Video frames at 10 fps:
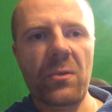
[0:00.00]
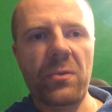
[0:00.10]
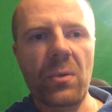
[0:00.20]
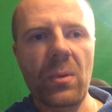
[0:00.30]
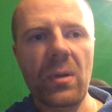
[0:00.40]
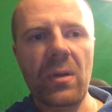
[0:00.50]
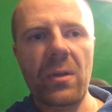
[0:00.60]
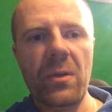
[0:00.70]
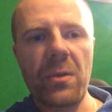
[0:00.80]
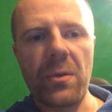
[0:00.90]
for
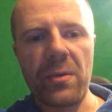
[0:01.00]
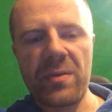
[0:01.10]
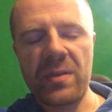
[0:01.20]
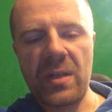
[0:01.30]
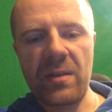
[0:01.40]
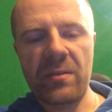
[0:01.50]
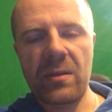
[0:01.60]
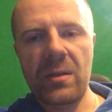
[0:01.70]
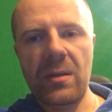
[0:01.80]
Thursdays.